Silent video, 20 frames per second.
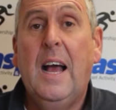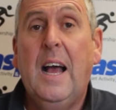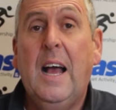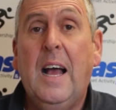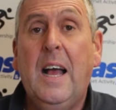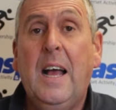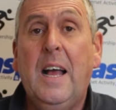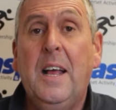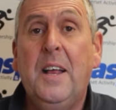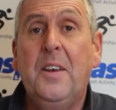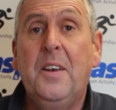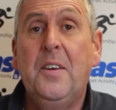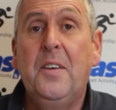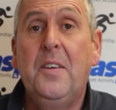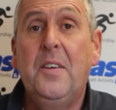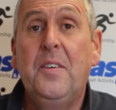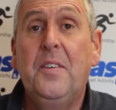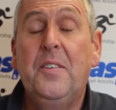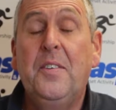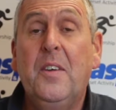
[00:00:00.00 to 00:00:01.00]

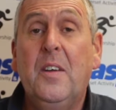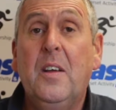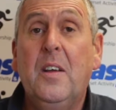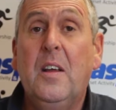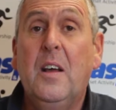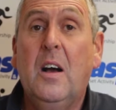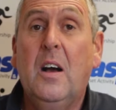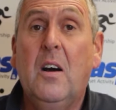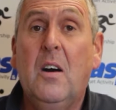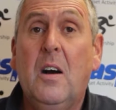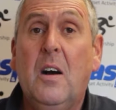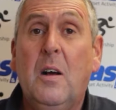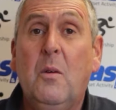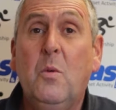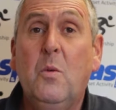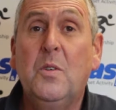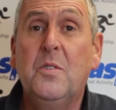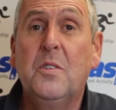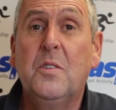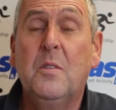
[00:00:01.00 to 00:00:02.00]
and I
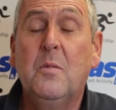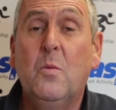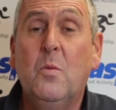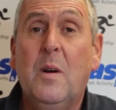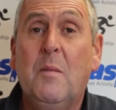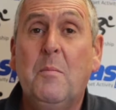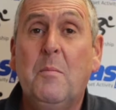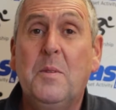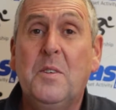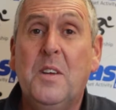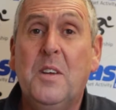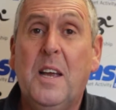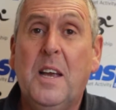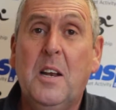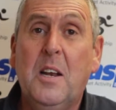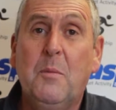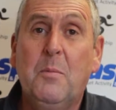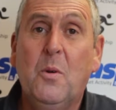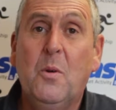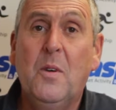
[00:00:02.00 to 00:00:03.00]
was at one
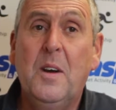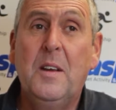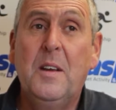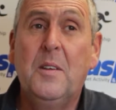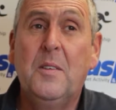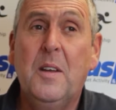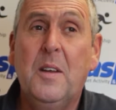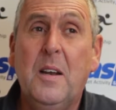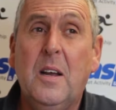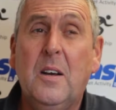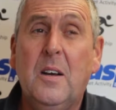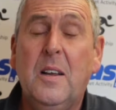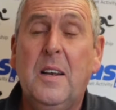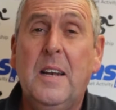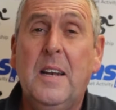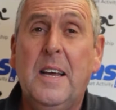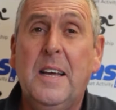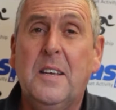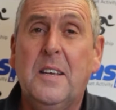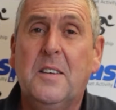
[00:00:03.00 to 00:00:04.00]
particular point, the
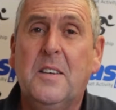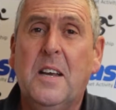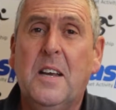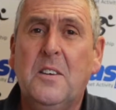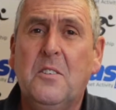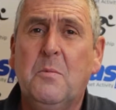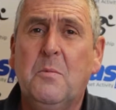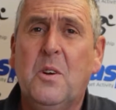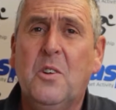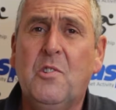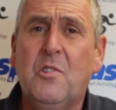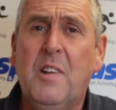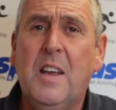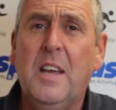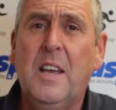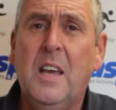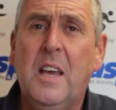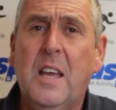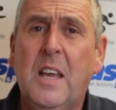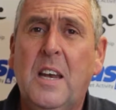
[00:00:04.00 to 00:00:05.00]
later stage of my
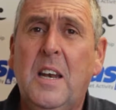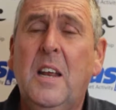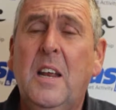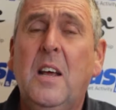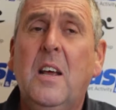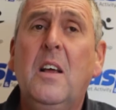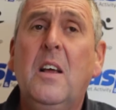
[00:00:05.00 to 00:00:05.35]
drinking